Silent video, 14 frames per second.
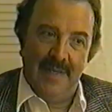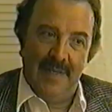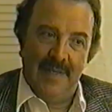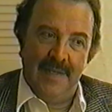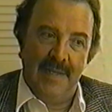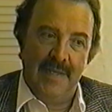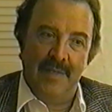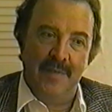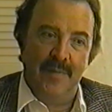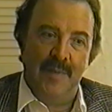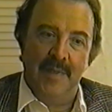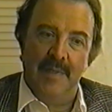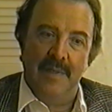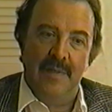And he can
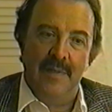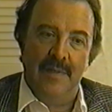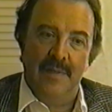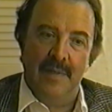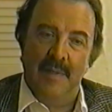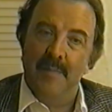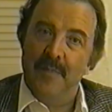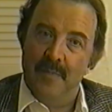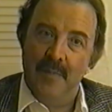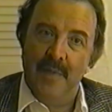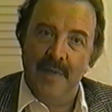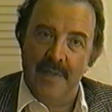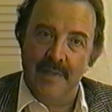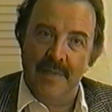do it in a number of
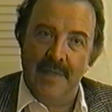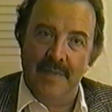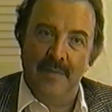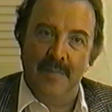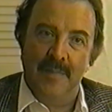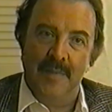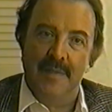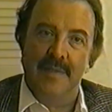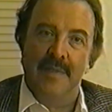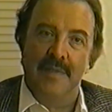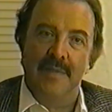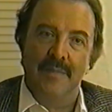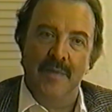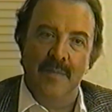ways. He can do it with his
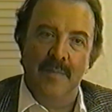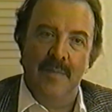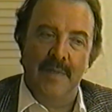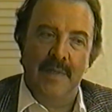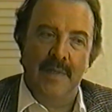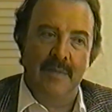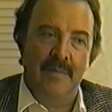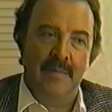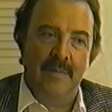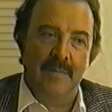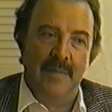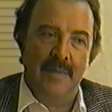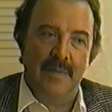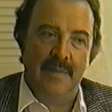sense of humor. He can do
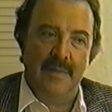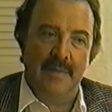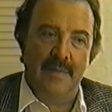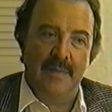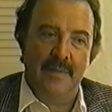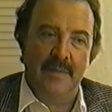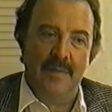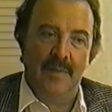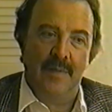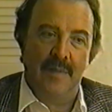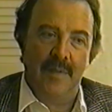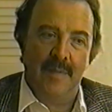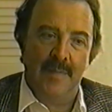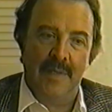it with his
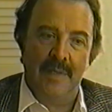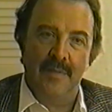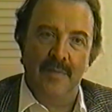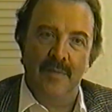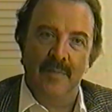charm. He can do it